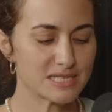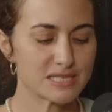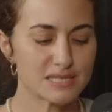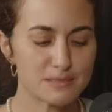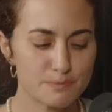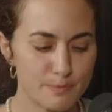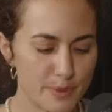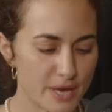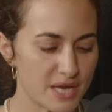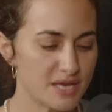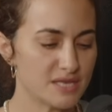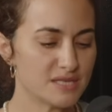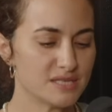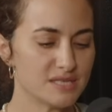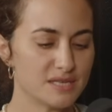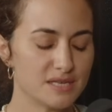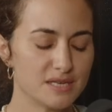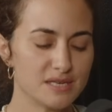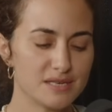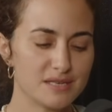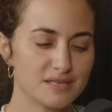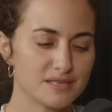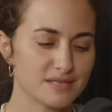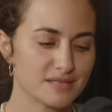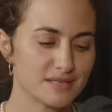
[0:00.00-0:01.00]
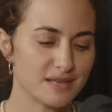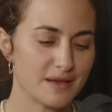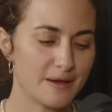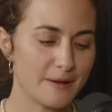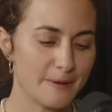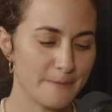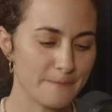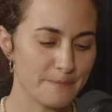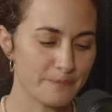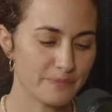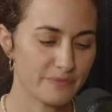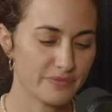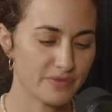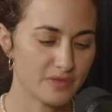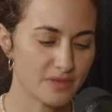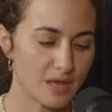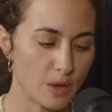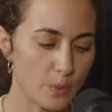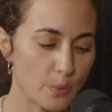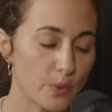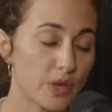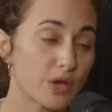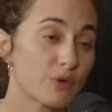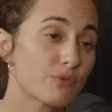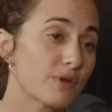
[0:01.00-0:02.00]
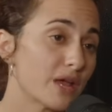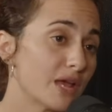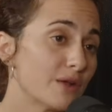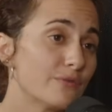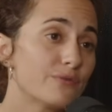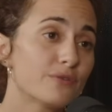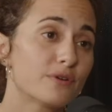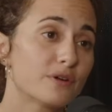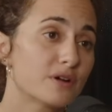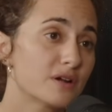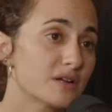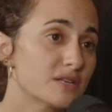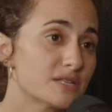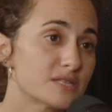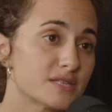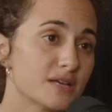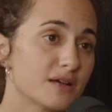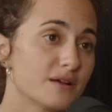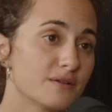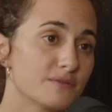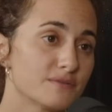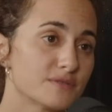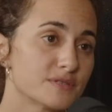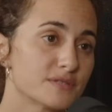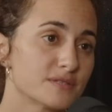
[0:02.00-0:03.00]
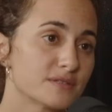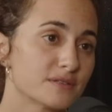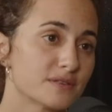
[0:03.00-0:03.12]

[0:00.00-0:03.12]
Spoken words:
spaces that we create for ourselves.